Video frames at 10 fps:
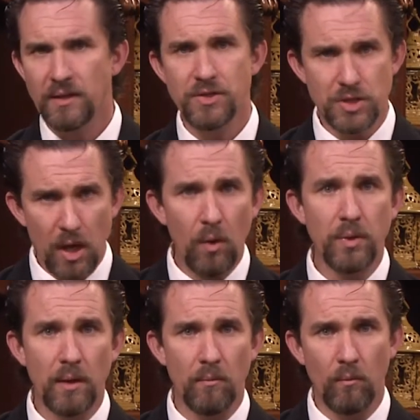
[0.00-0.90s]
To show
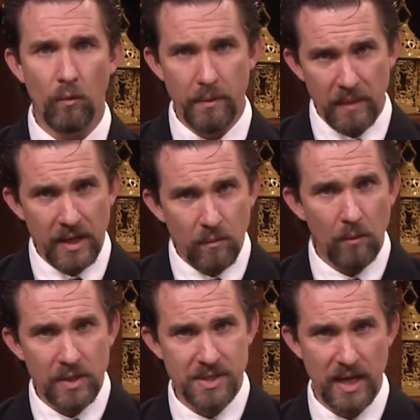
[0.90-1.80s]
that we mean
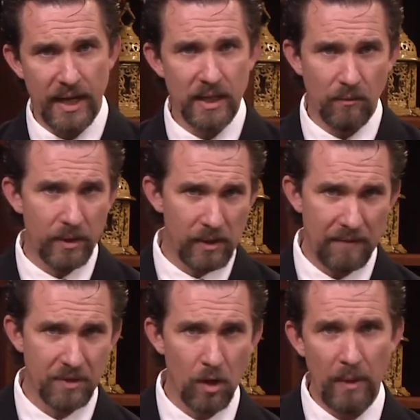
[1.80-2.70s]
what we say and that we don't
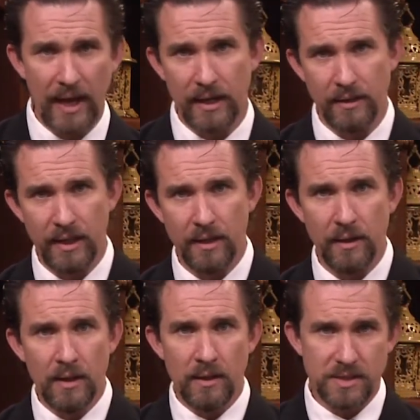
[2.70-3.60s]
have to go back and then
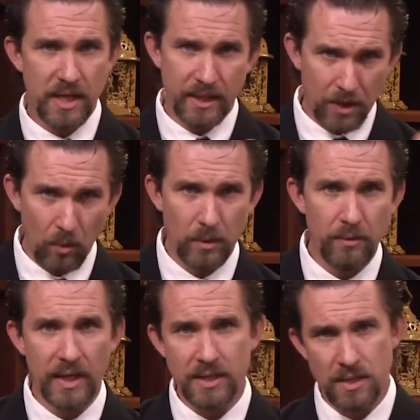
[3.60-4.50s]
say you don't
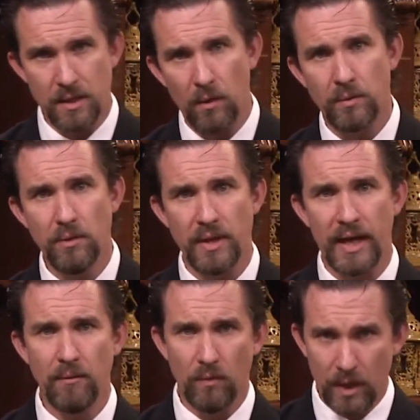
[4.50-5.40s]
do this and don't do that,